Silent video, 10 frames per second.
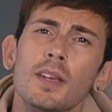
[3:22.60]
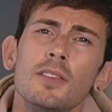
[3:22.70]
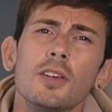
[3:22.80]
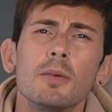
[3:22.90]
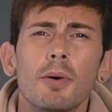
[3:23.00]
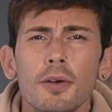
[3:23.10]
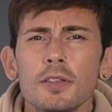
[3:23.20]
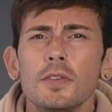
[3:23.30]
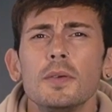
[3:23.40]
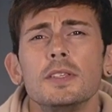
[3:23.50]
The
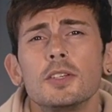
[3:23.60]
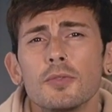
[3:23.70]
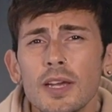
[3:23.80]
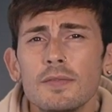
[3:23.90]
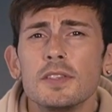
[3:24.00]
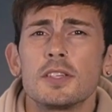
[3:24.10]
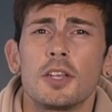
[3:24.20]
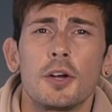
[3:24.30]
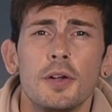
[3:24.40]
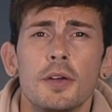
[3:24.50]
ComposeView is great for
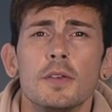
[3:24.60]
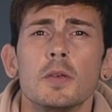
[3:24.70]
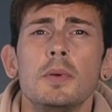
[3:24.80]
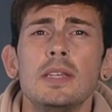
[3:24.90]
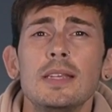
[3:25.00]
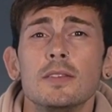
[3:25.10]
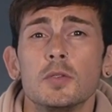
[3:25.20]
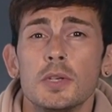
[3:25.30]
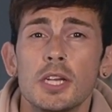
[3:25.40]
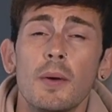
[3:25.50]
scenarios when we need to
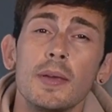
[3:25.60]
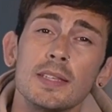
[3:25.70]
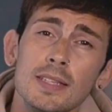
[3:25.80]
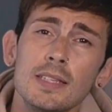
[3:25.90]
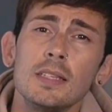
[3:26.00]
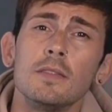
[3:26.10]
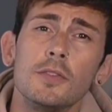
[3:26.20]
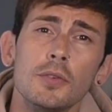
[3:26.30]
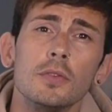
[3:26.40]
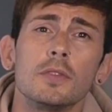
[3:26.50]
switch out existing
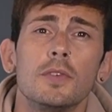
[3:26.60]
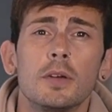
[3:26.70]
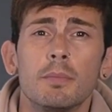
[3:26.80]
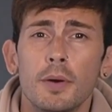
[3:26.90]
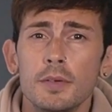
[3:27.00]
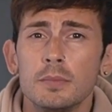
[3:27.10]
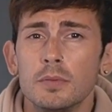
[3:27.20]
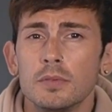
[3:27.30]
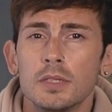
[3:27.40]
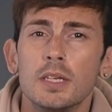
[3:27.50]
views for
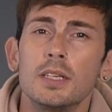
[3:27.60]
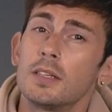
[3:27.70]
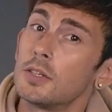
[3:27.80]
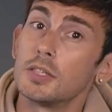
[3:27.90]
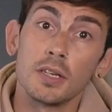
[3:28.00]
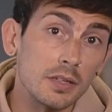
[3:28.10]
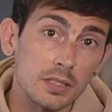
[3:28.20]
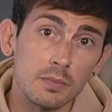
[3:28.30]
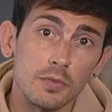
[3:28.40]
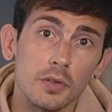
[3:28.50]
composables, such as
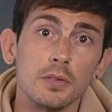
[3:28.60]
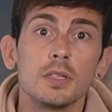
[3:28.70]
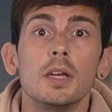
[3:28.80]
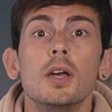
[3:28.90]
custom views,